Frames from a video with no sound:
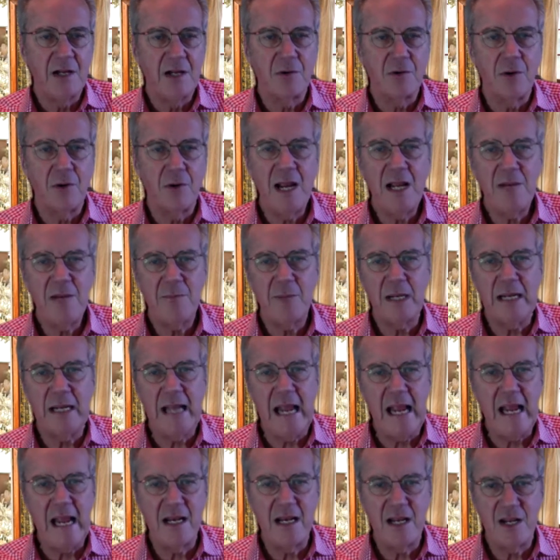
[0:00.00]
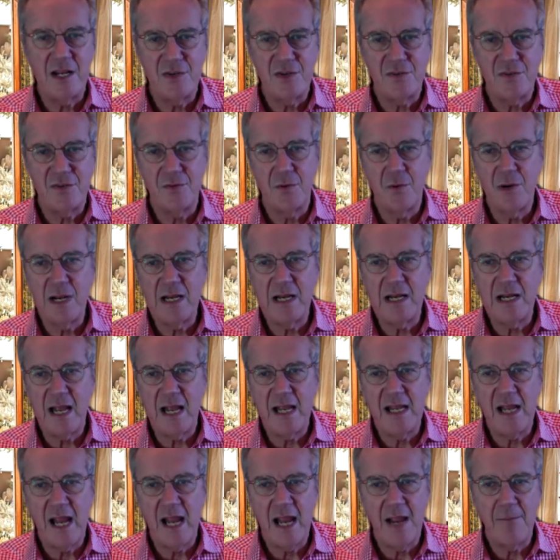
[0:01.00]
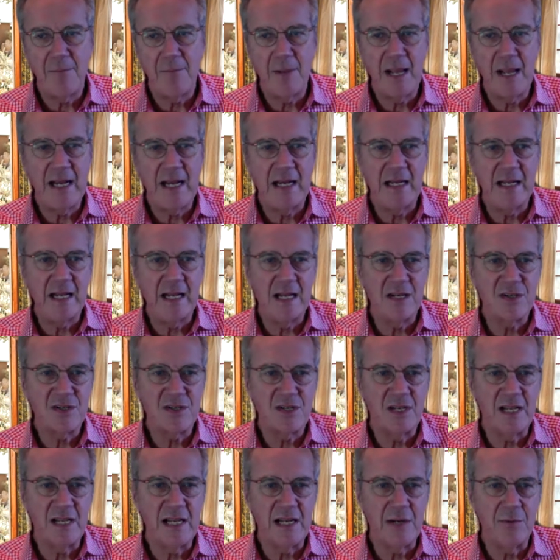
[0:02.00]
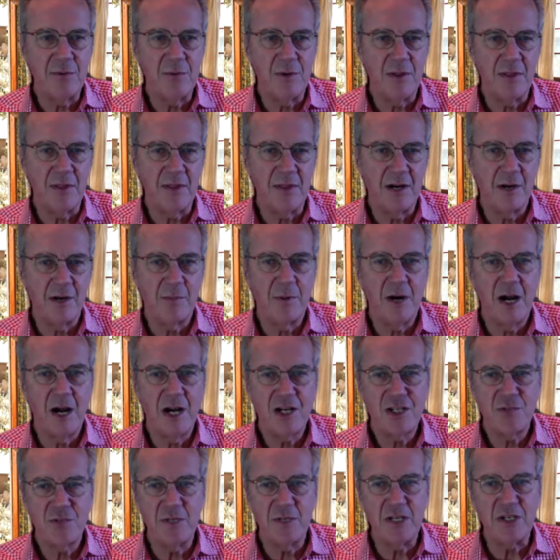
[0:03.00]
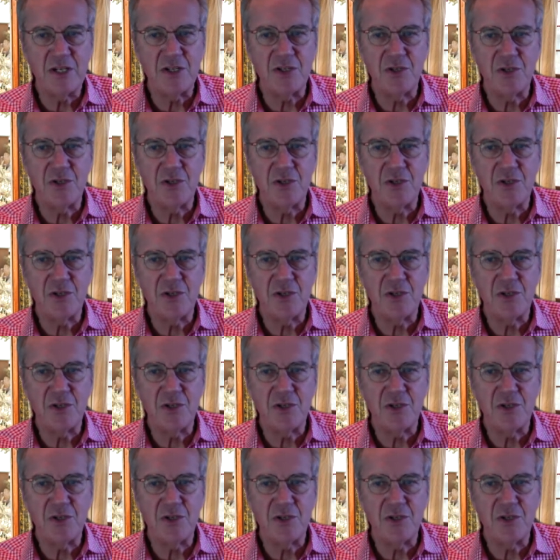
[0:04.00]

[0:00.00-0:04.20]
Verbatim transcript: Grant began his 40 day campaign against Lee with an approximate